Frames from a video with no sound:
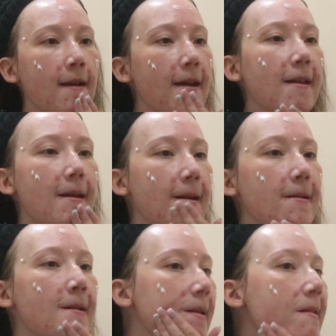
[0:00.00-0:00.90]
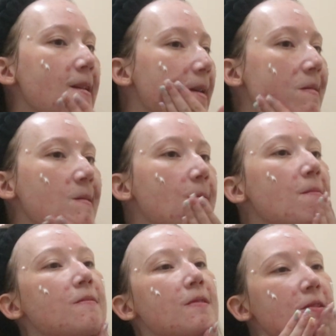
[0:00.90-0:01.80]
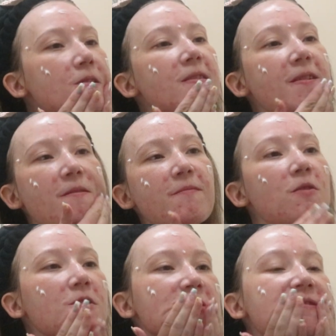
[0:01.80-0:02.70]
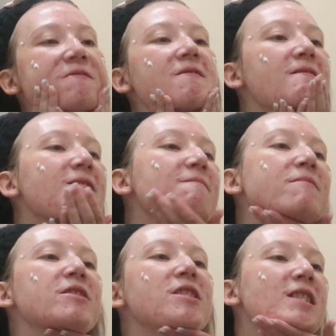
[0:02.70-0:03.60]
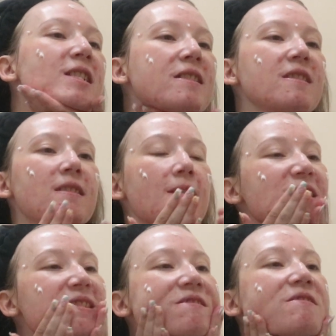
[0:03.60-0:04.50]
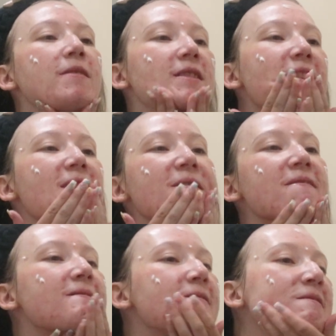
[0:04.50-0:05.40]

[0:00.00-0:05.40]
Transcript: Anyway, again, circle motions on my chin and into my neck.